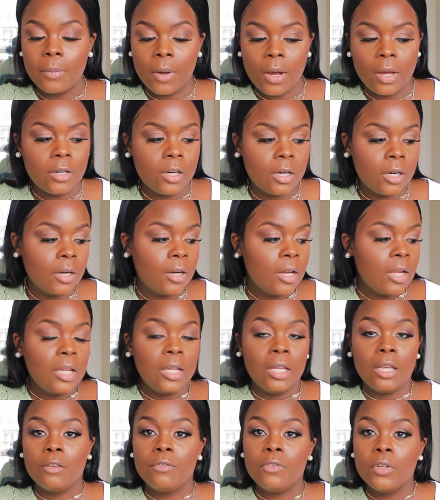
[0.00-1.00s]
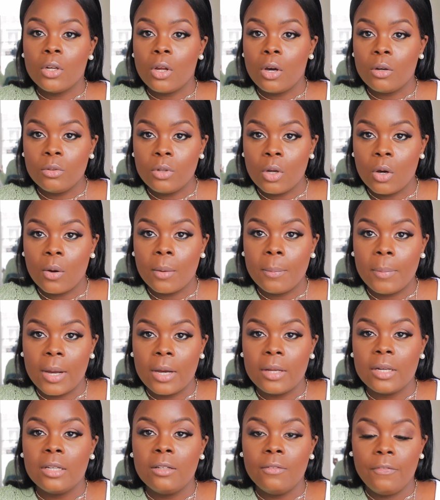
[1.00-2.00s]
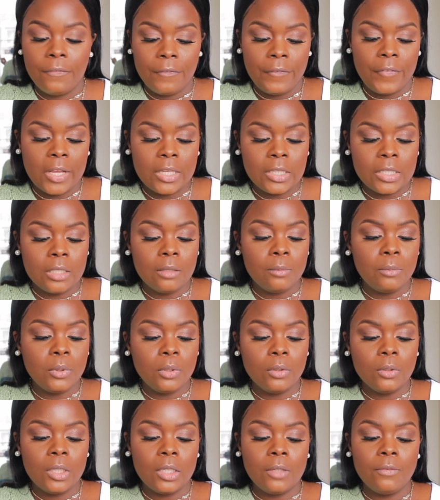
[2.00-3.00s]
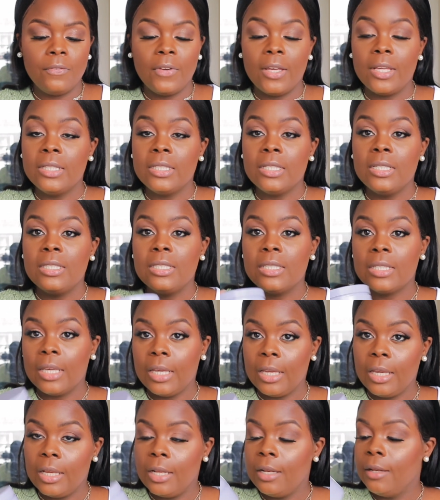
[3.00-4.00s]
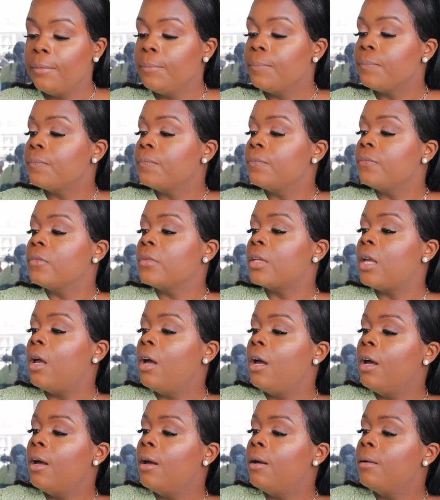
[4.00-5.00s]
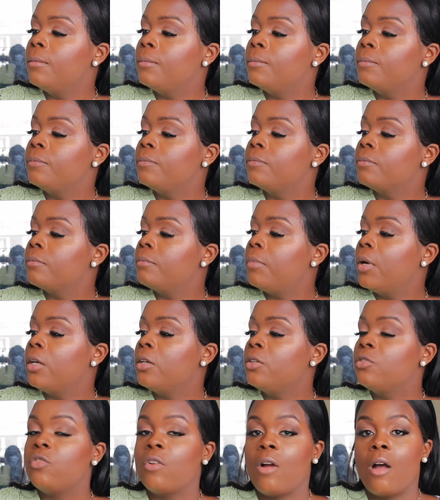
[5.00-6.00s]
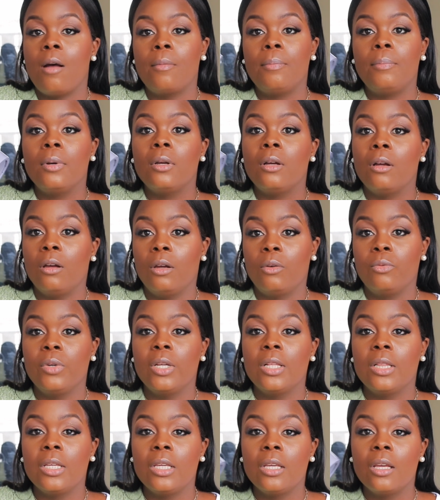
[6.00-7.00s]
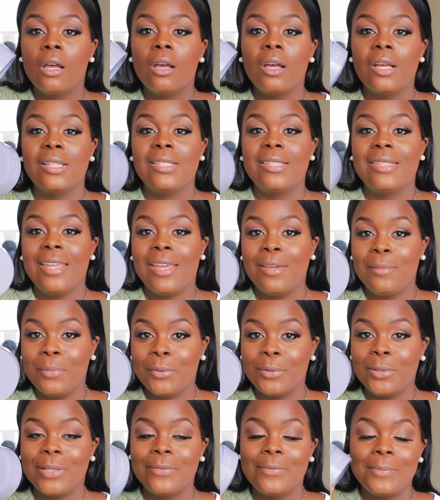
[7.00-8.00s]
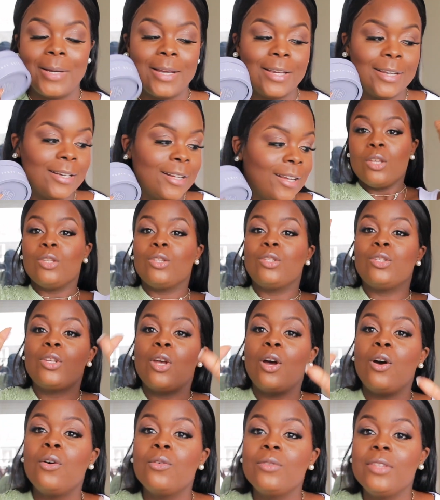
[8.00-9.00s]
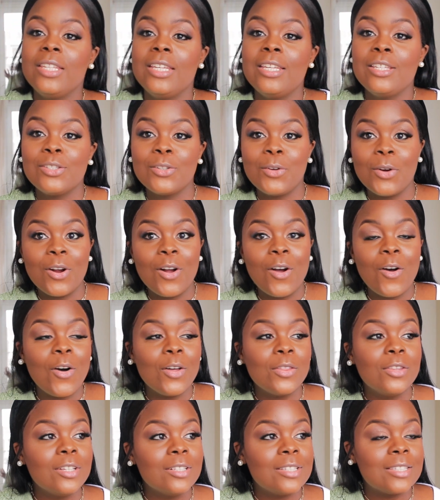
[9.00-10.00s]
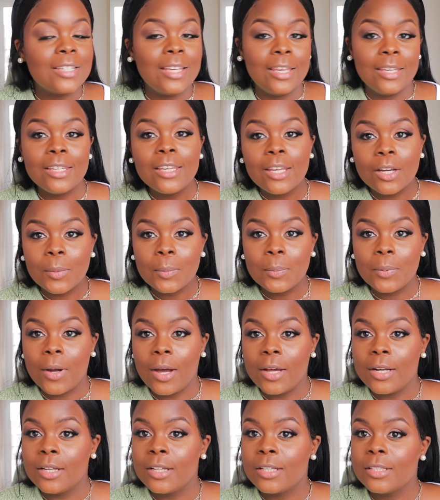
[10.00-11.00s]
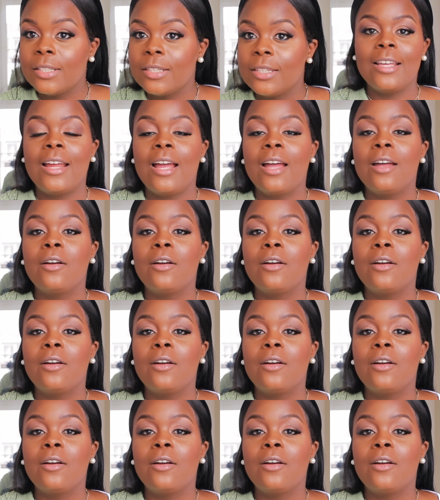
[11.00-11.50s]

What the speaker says: butter. If you don't know about it, Fenty Beauty, Fenty Skin, Butter Drop are really a staple of mine. So these are all the skincare products that